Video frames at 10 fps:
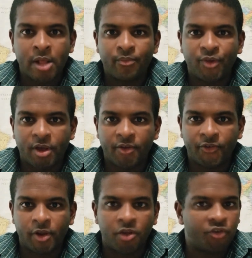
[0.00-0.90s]
because
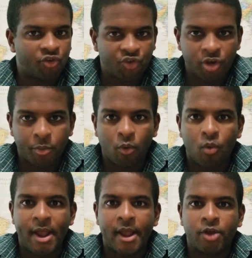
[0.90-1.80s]
it is a cheaper
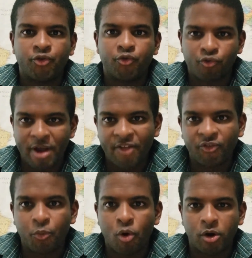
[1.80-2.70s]
way to
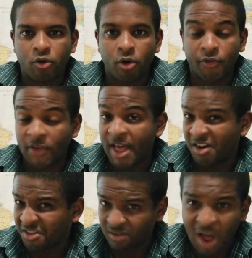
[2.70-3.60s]
transport goods and a
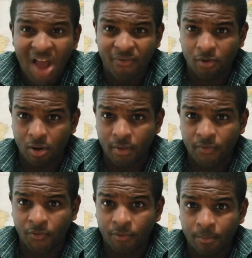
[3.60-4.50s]
lot of
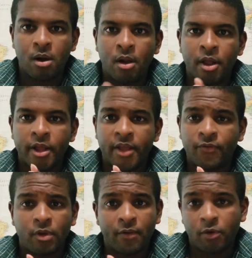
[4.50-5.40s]
goods. If
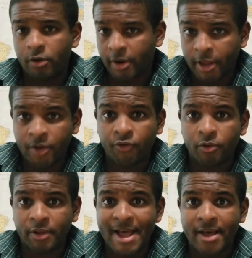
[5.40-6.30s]
you have a good
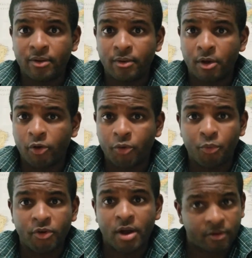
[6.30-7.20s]
hinterland, a good
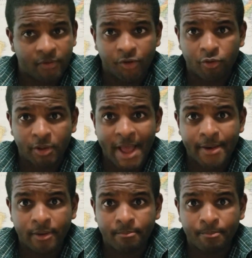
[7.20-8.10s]
productive
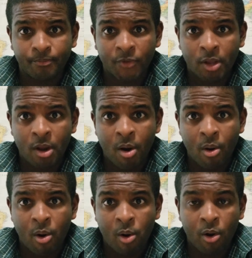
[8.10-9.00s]
hinterland,
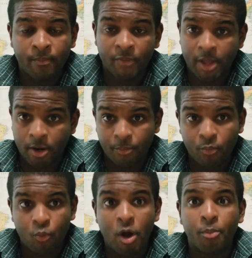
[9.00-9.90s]
and a
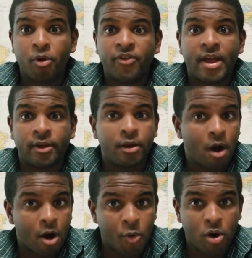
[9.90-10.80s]
well protected
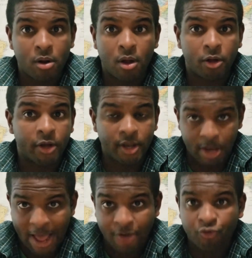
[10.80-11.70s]
harbor, a good
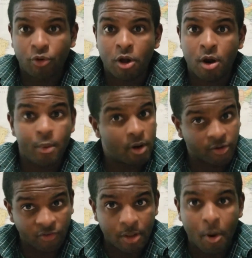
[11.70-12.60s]
natural harbor, a
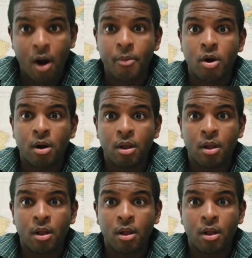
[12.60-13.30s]
deep harbor,